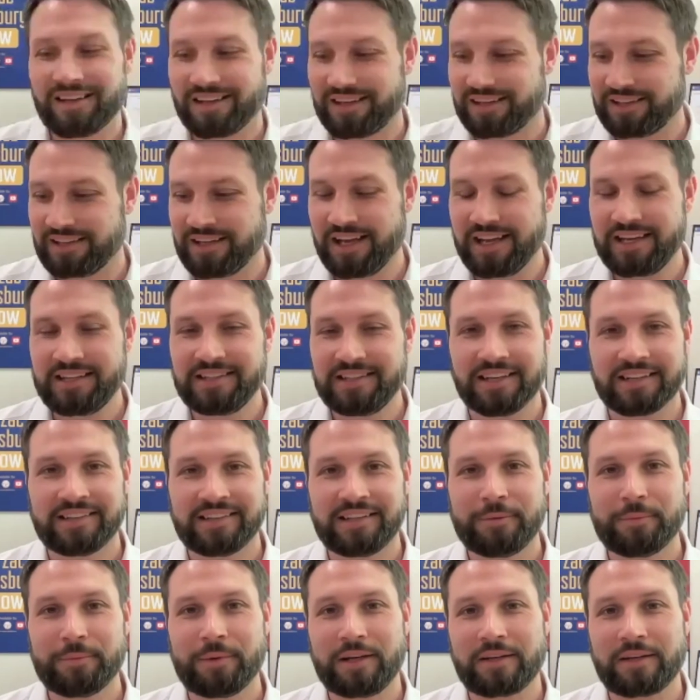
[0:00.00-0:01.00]
yeah, he does
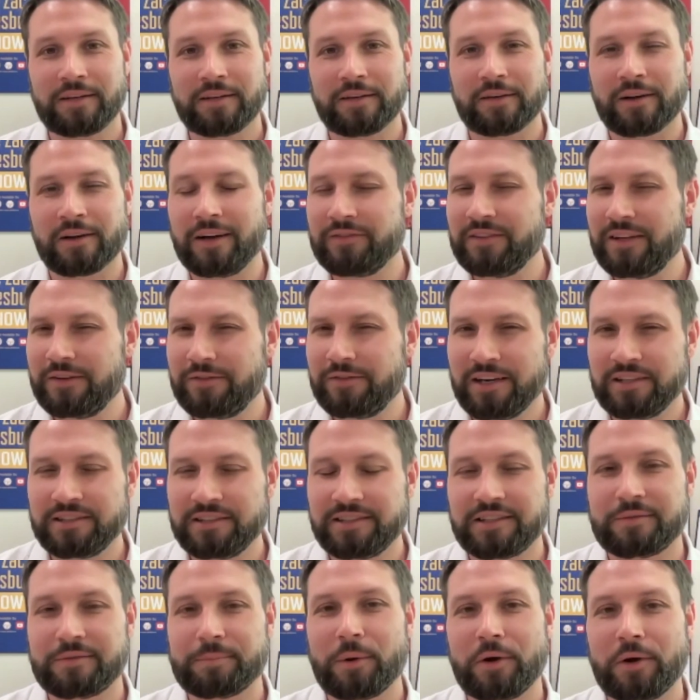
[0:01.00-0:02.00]
seem like a guy. I've never
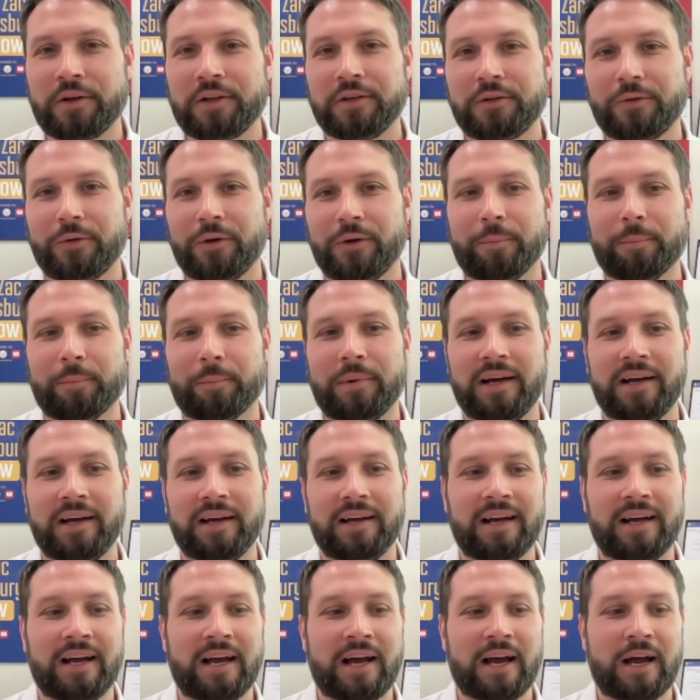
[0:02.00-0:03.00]
actually spoken to him,
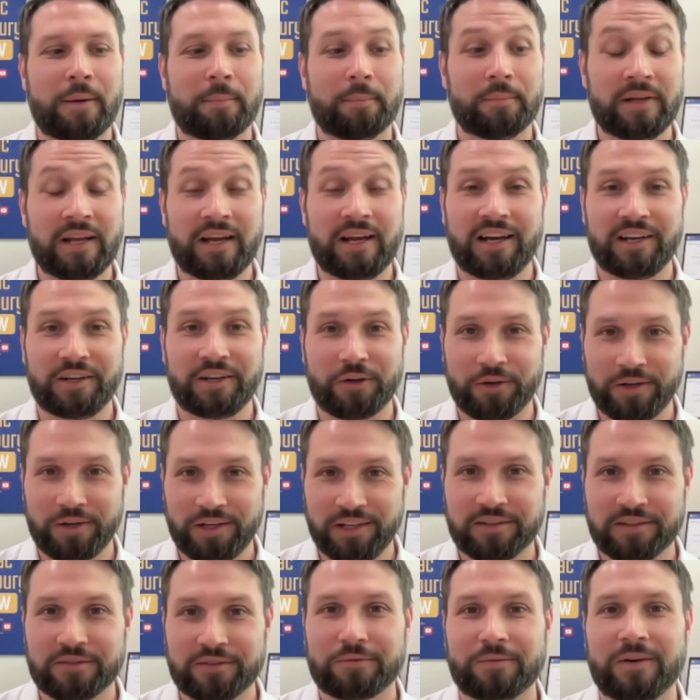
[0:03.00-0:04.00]
but um, yeah, I know
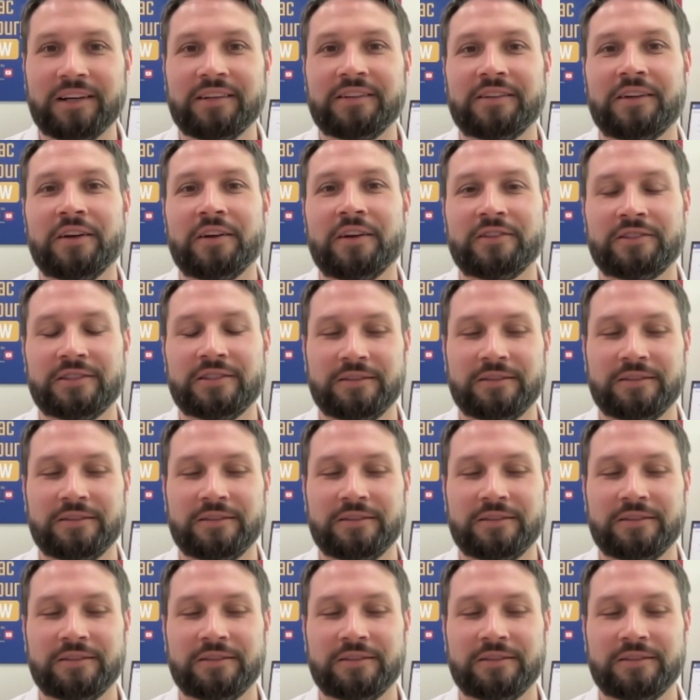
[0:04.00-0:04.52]
his research and